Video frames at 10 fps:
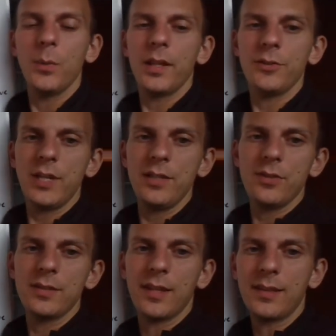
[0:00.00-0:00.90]
Well, it
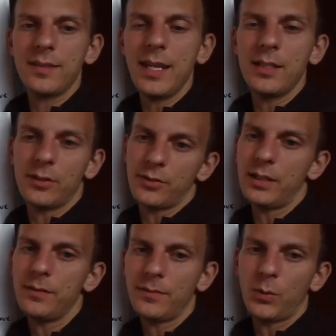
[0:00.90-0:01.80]
changes the theta
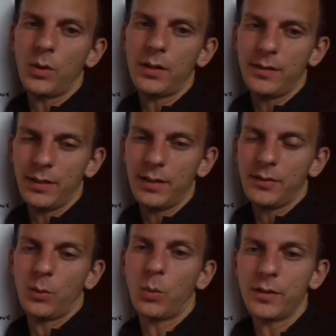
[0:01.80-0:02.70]
grid for the,
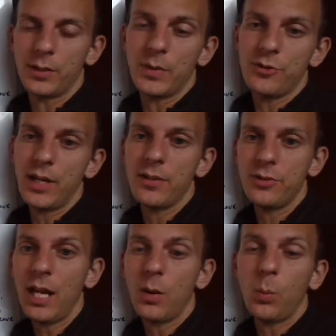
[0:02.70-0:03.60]
the word that we
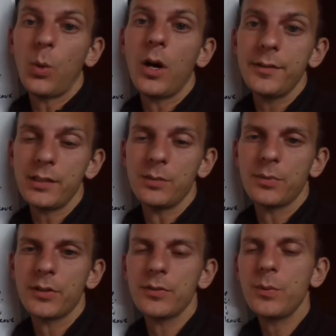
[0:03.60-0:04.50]
changed out. Want and
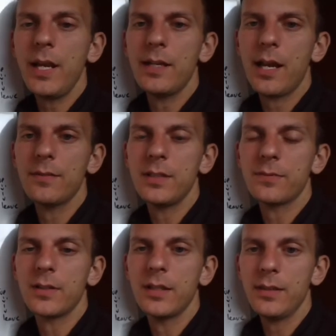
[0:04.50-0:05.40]
persuade have
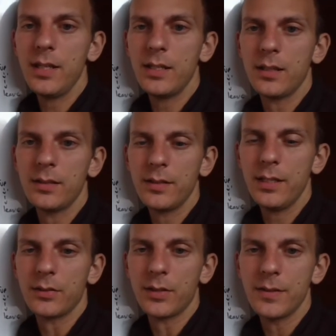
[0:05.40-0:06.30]
different theta,
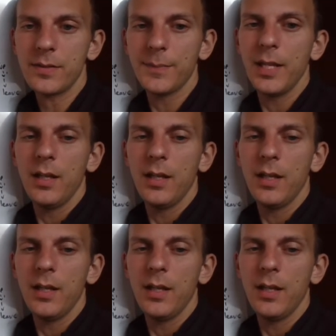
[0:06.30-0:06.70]
theta grids.